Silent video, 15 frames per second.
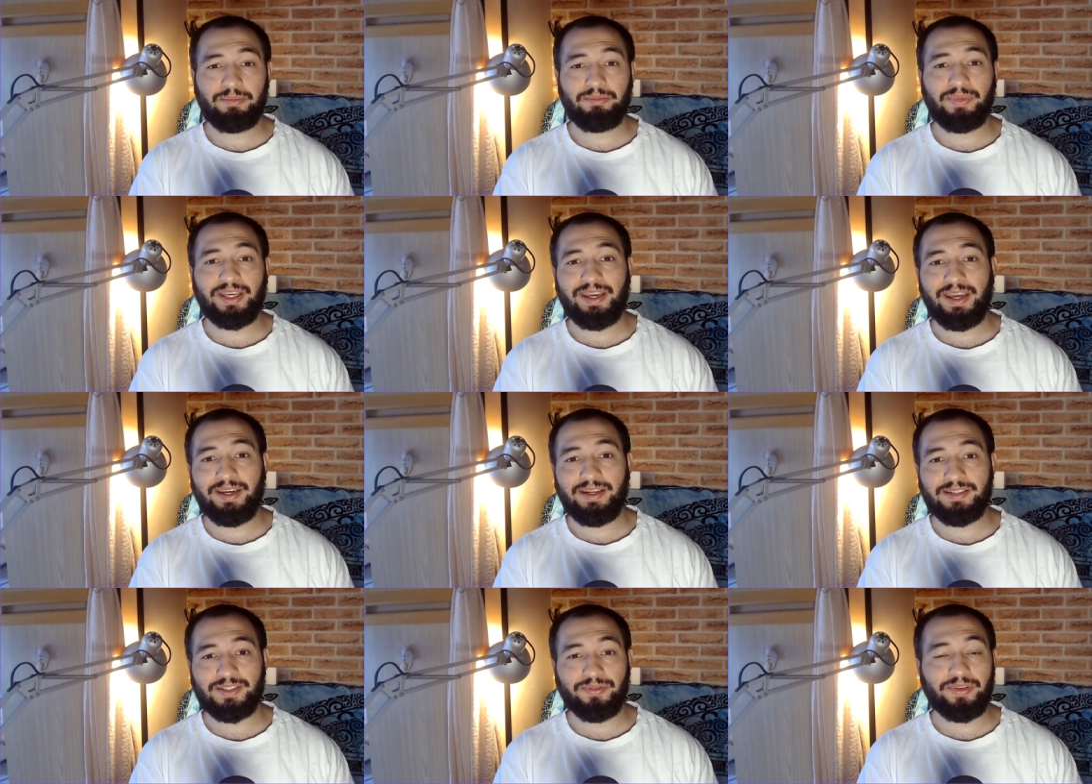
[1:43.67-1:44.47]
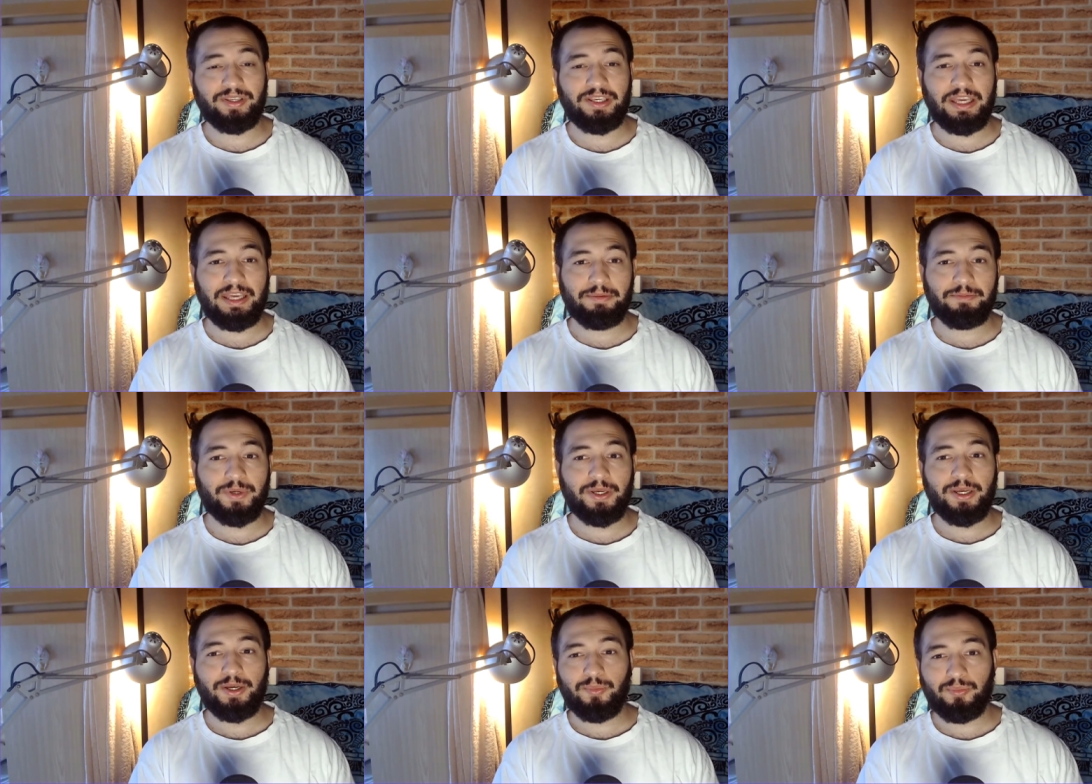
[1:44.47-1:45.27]
mechanics of the game
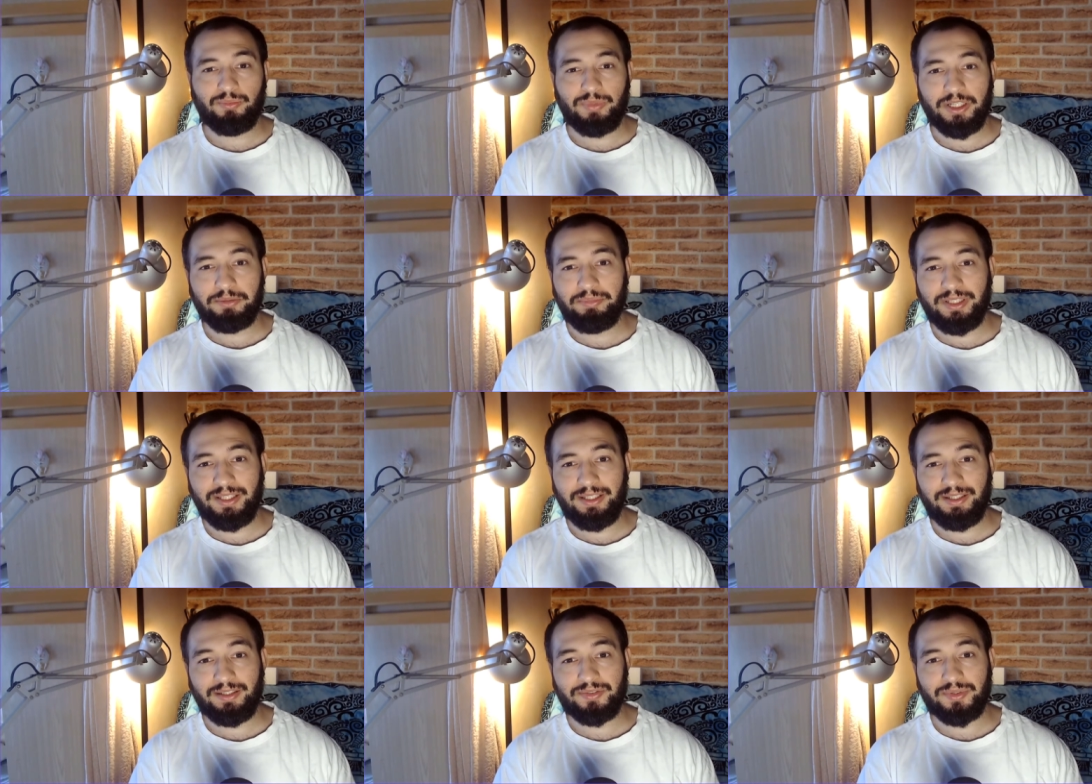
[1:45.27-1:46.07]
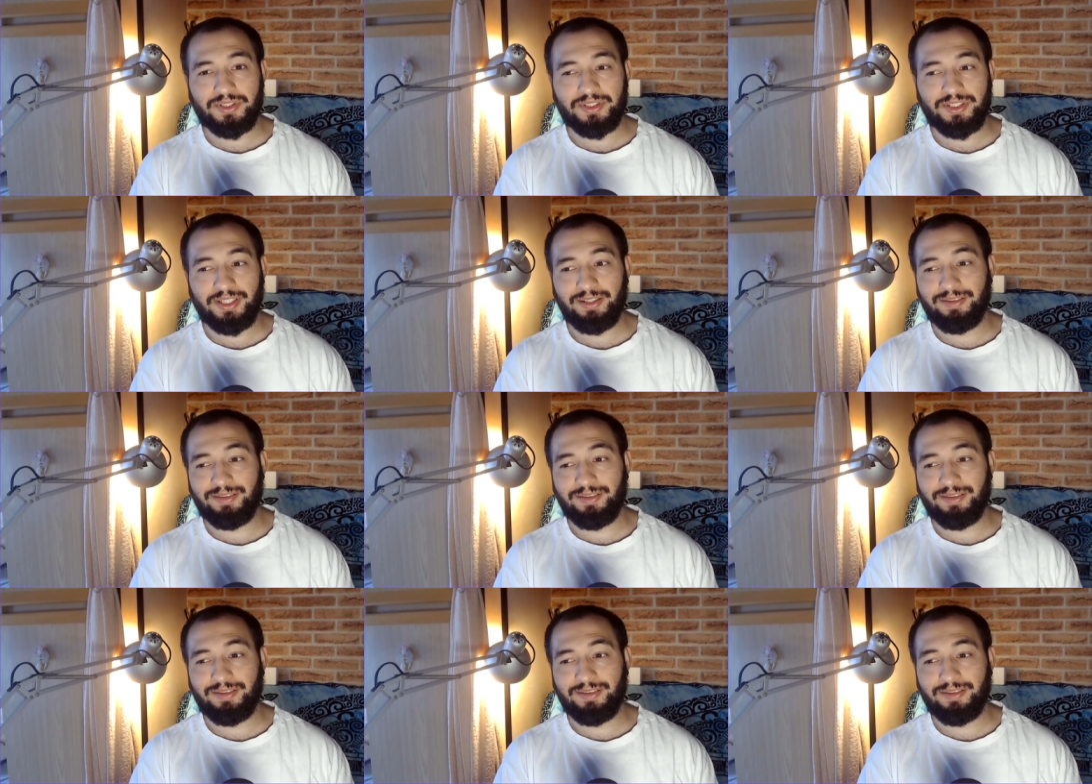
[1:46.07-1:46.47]
might be interesting